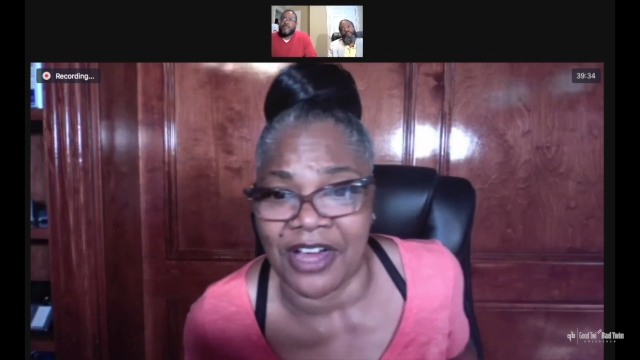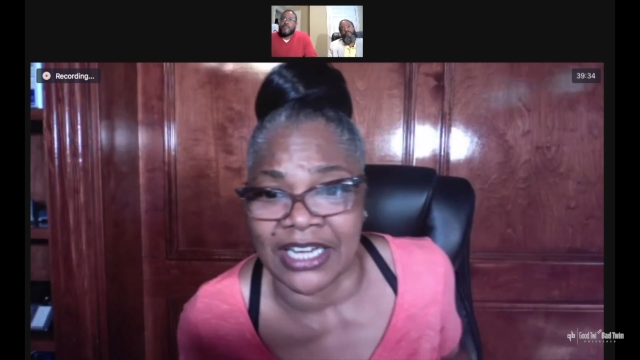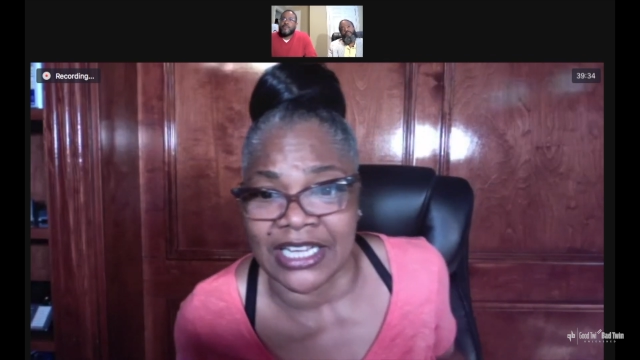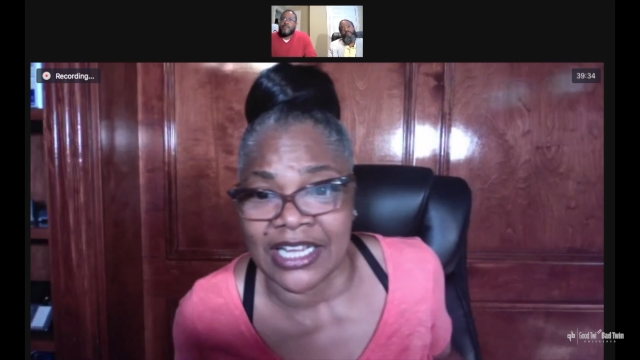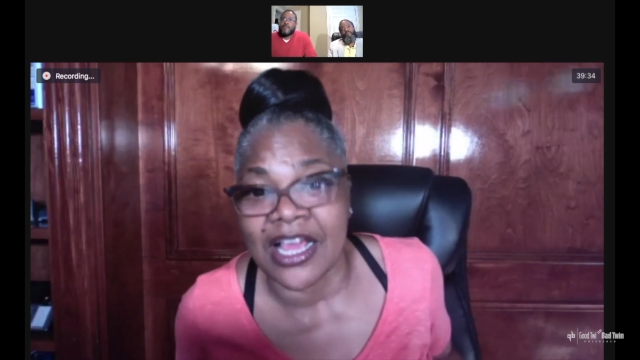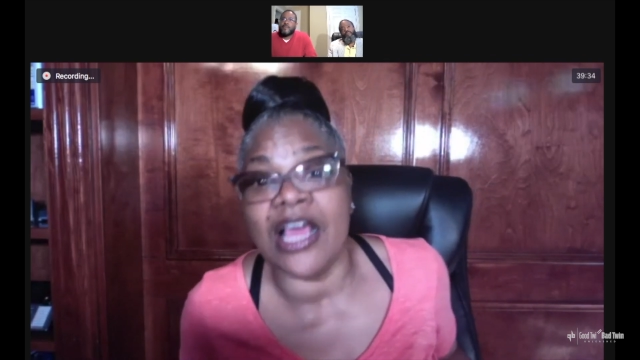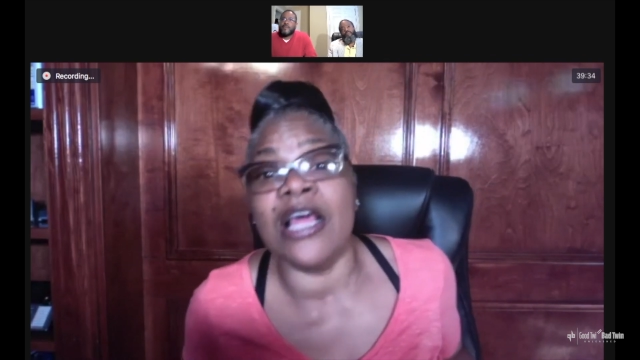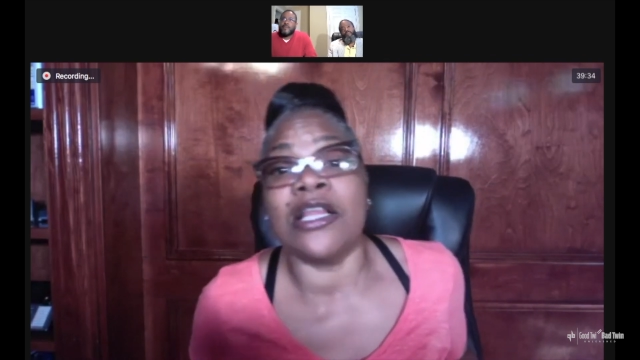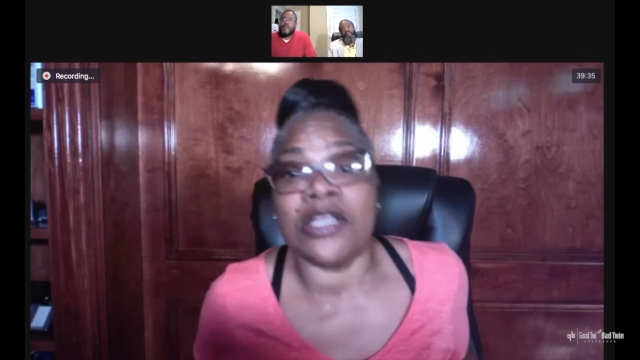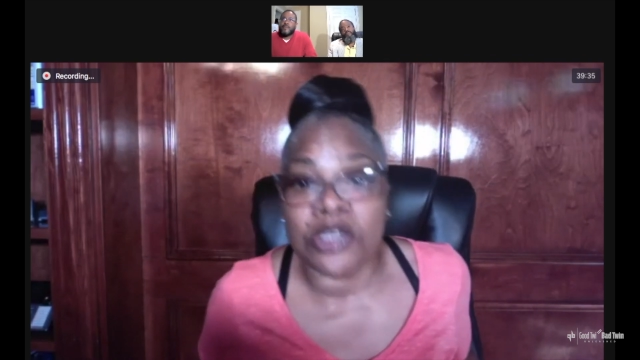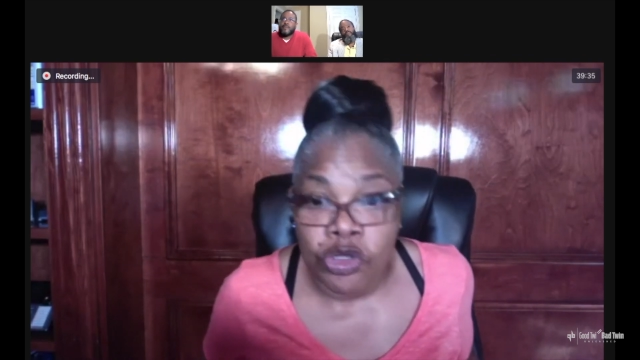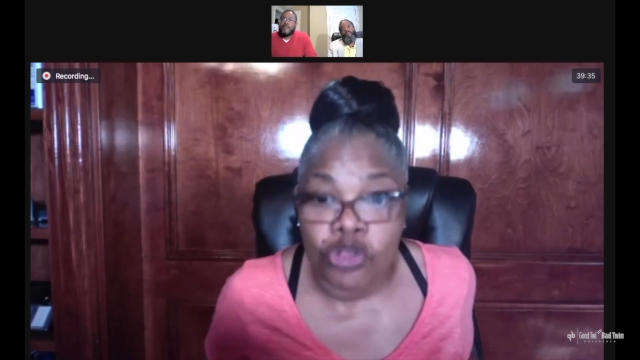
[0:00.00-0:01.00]
honey.
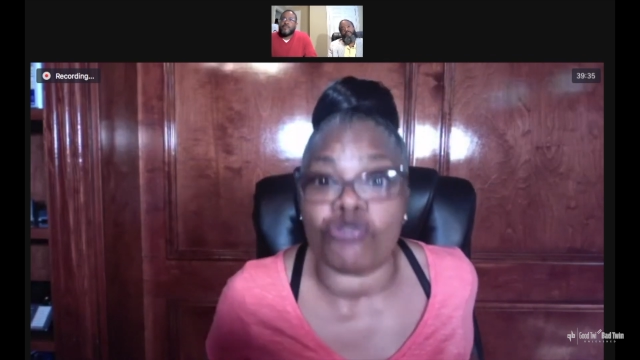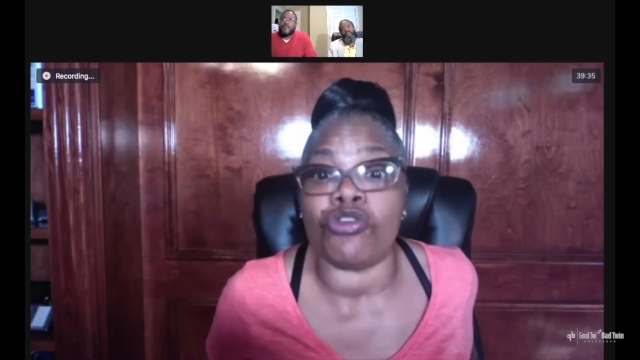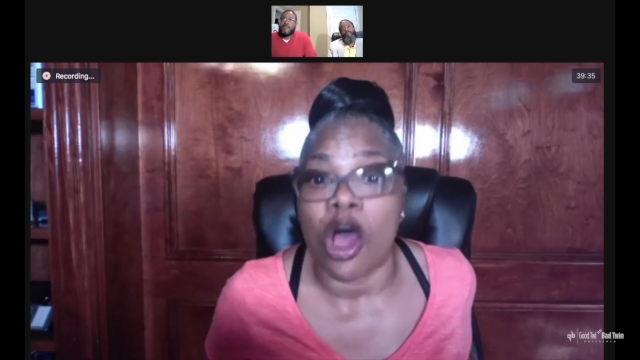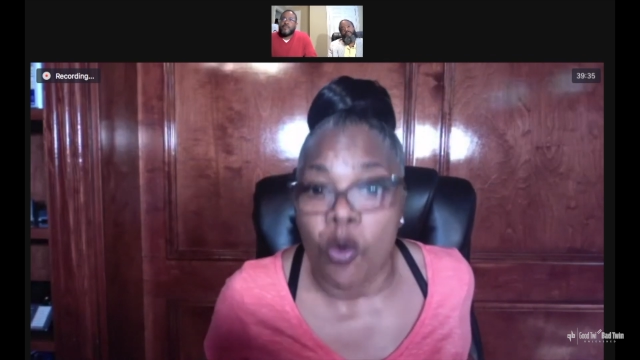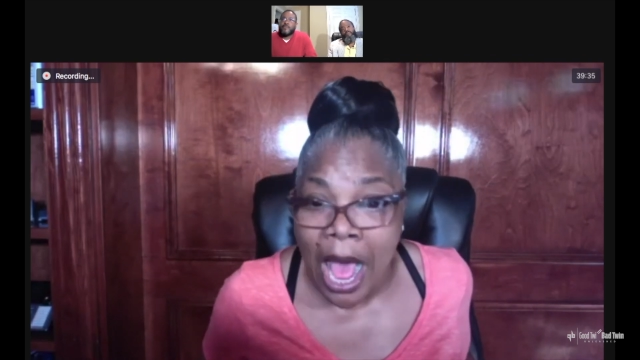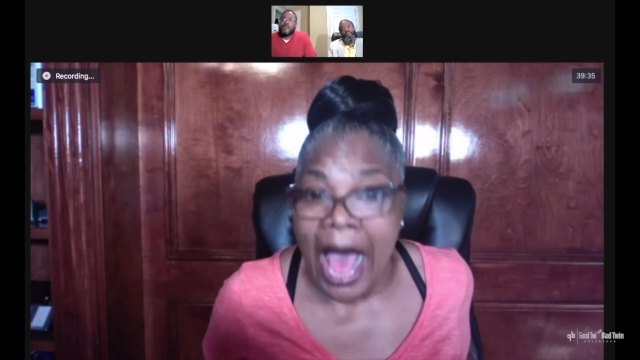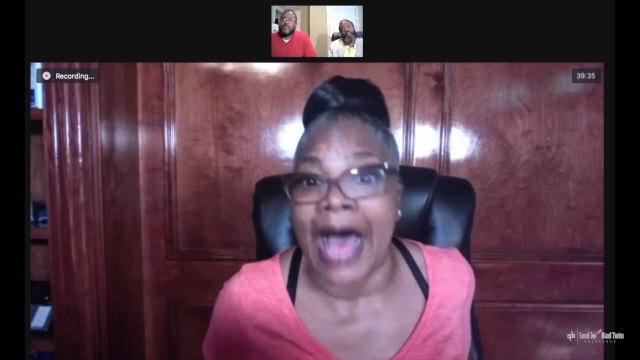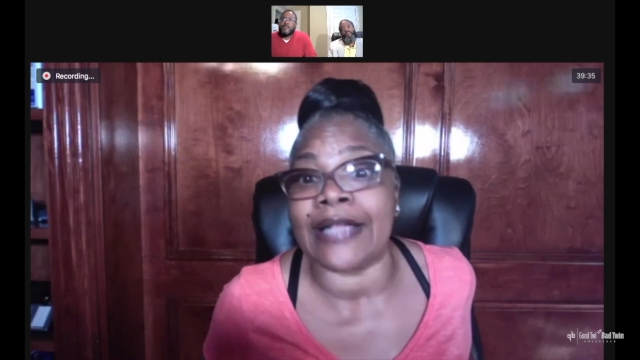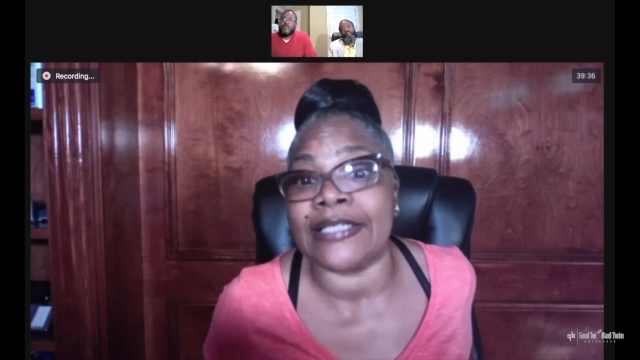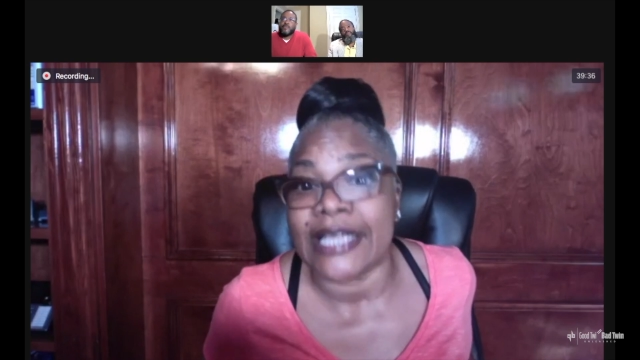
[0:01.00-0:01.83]
You know why I